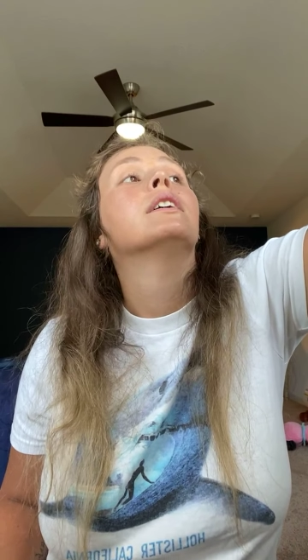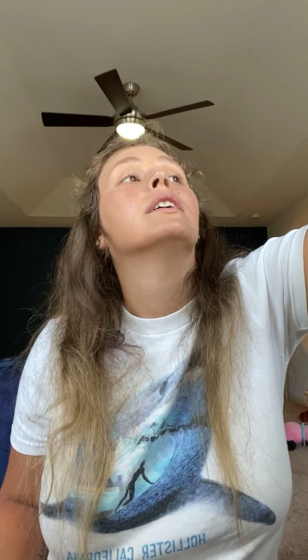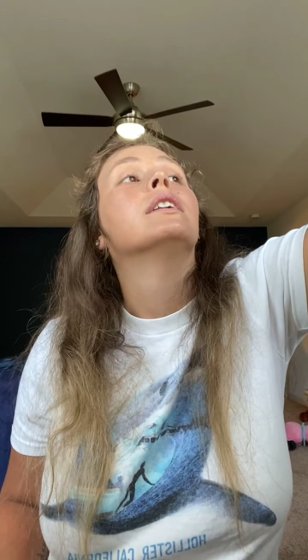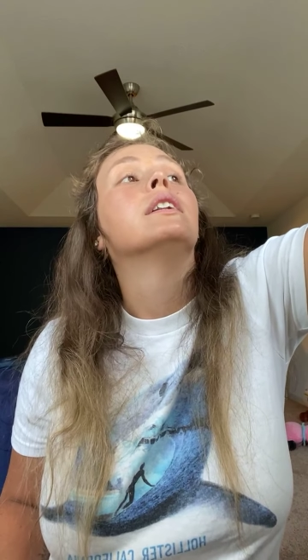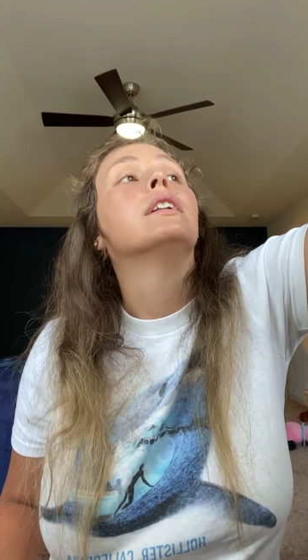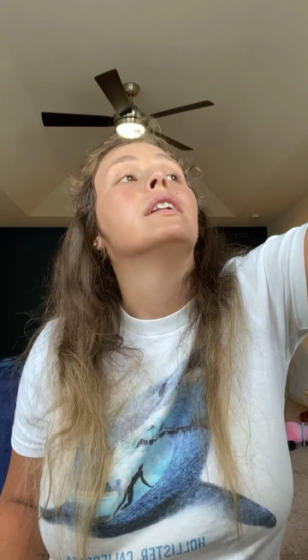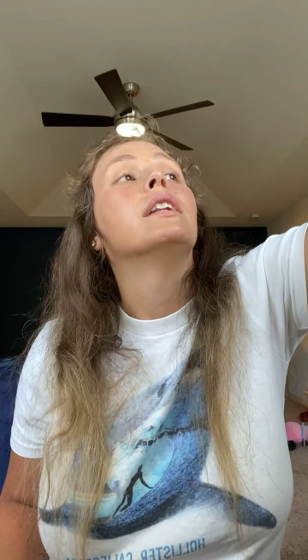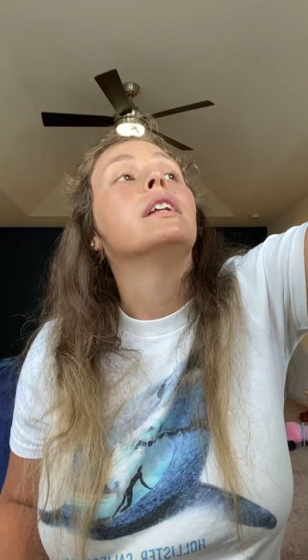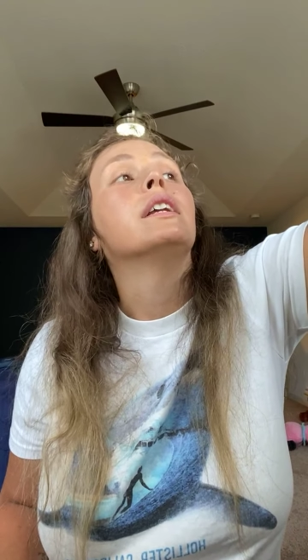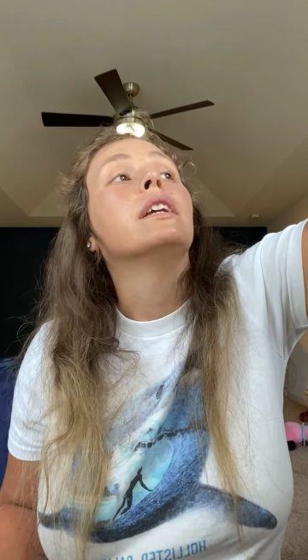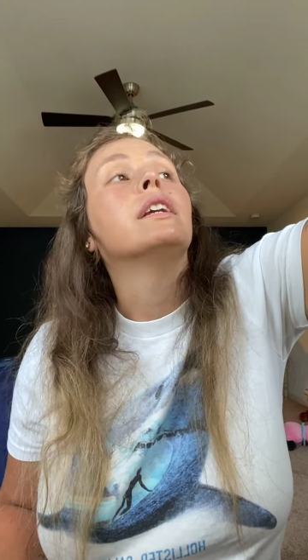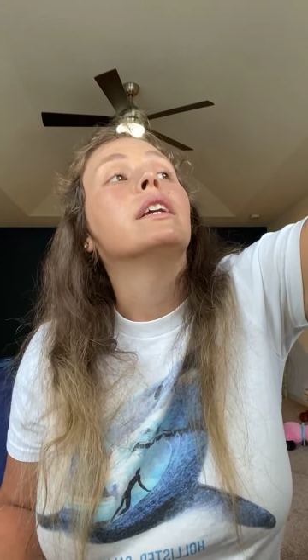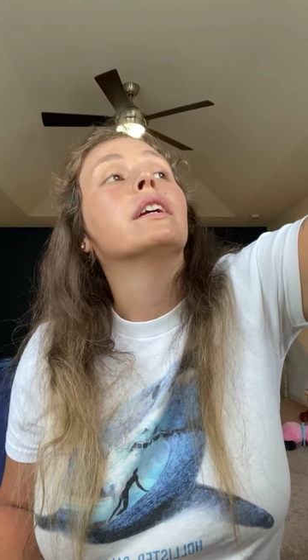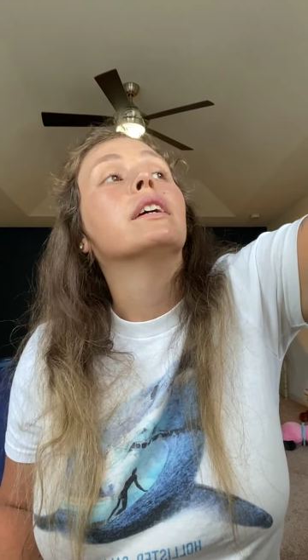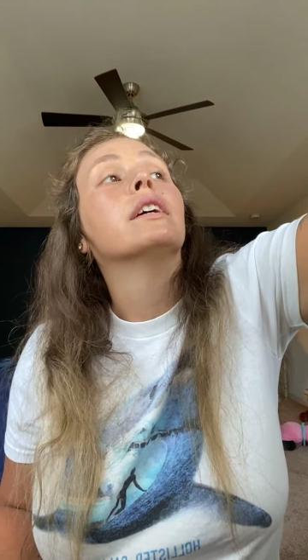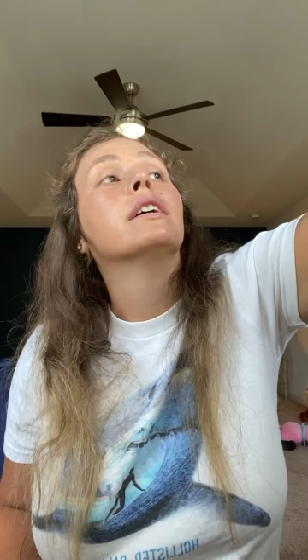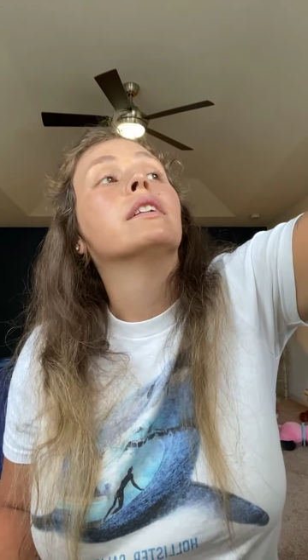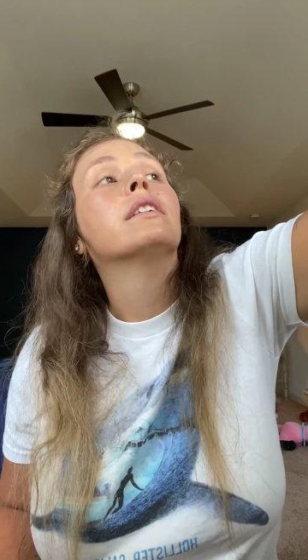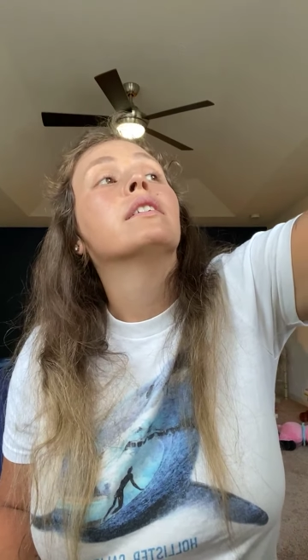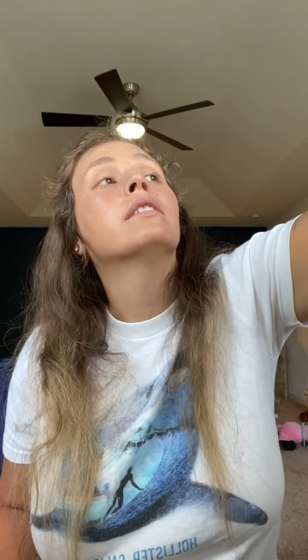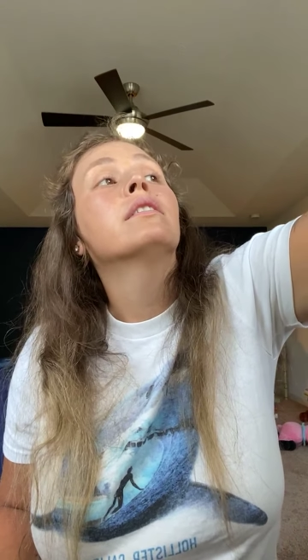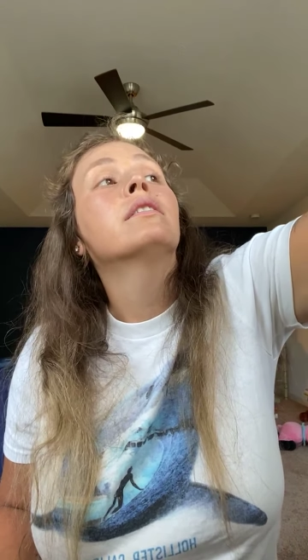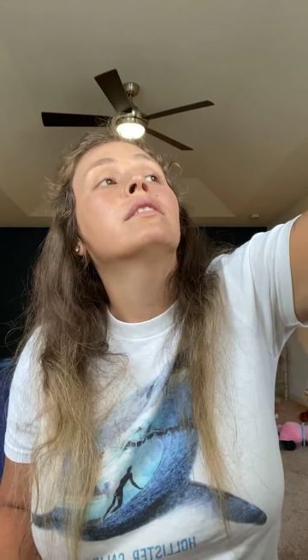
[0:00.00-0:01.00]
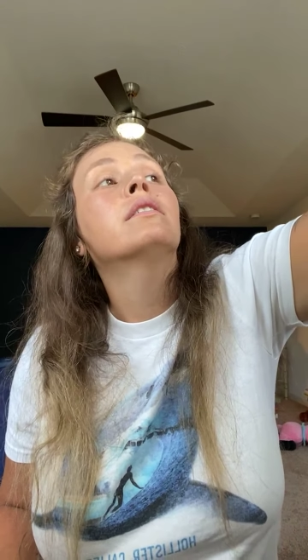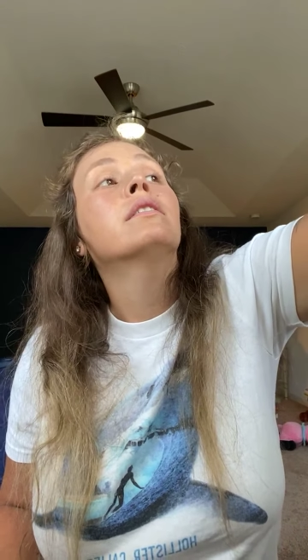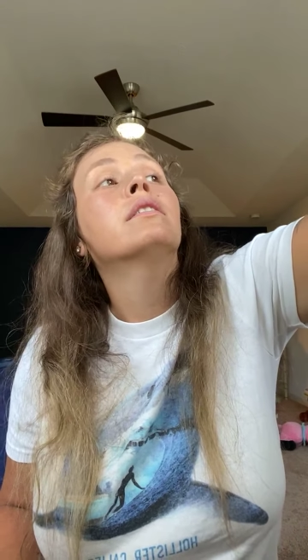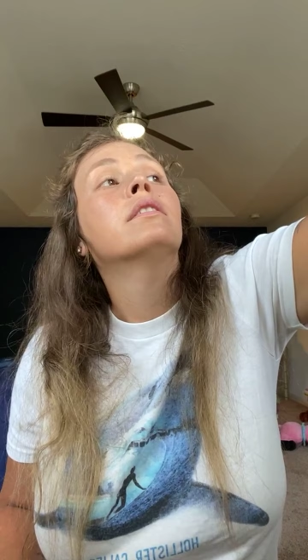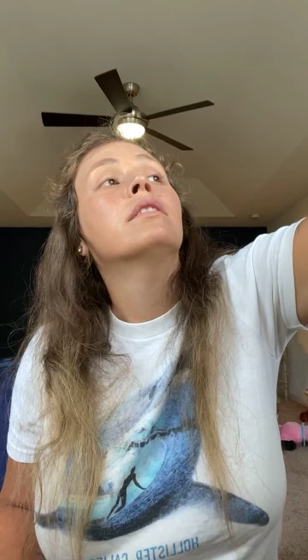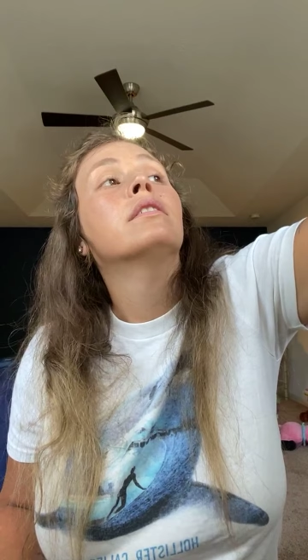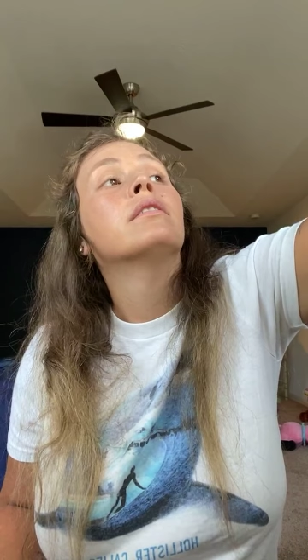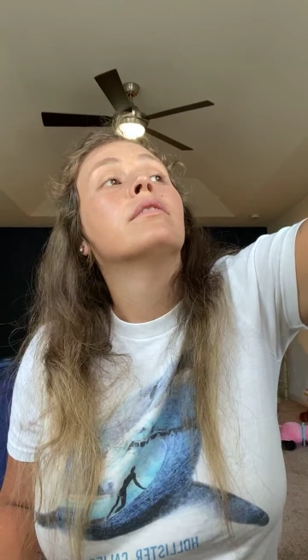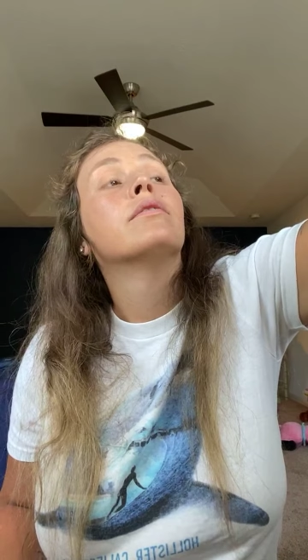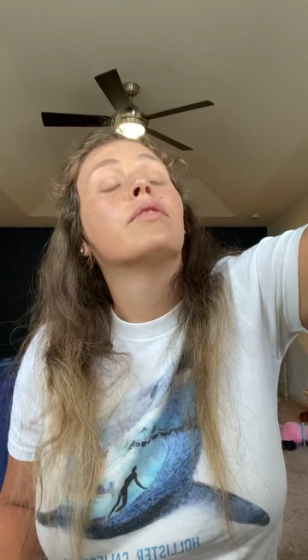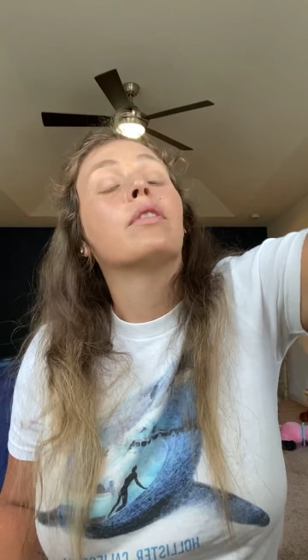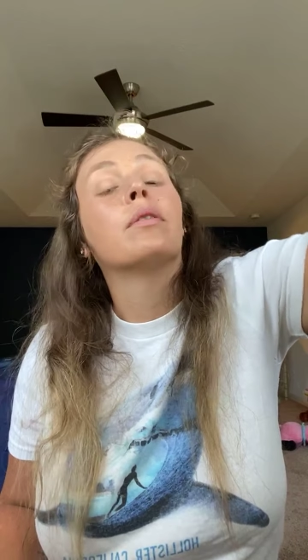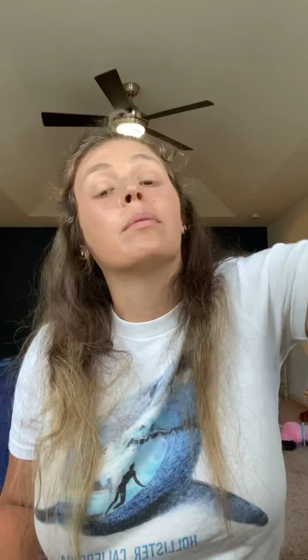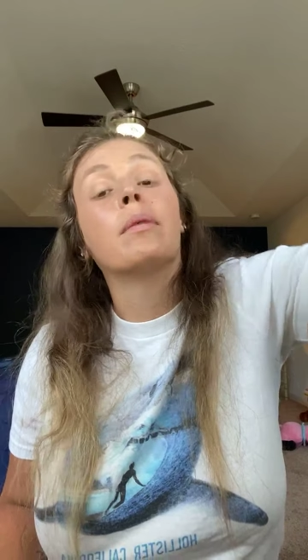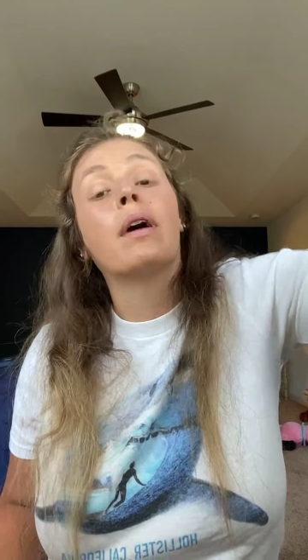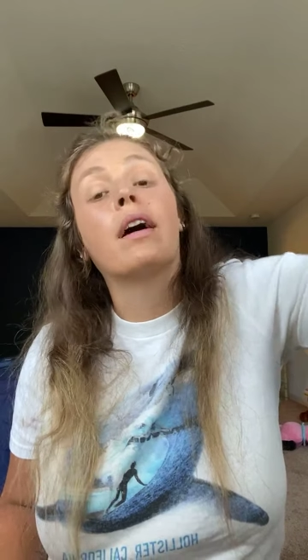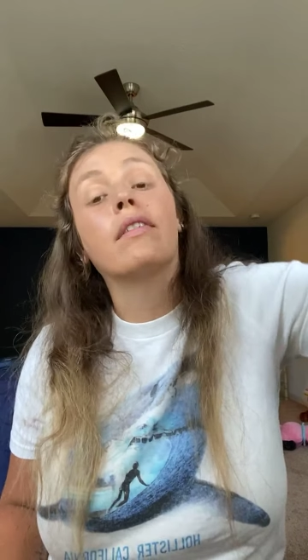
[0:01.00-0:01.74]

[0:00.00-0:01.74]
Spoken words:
Negan from,